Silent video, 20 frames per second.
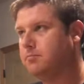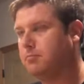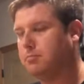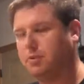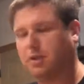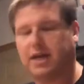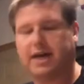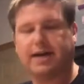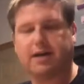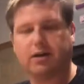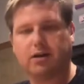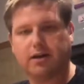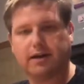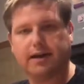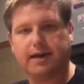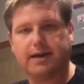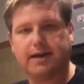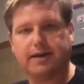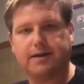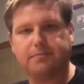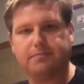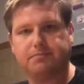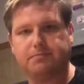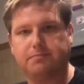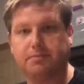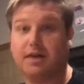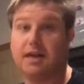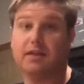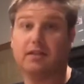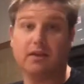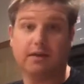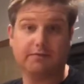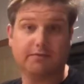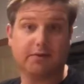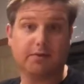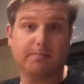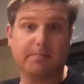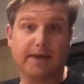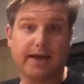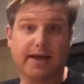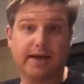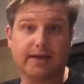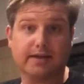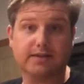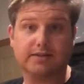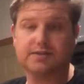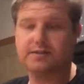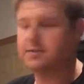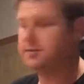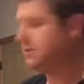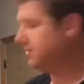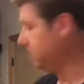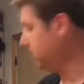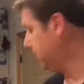bladder guy, but I love their packs.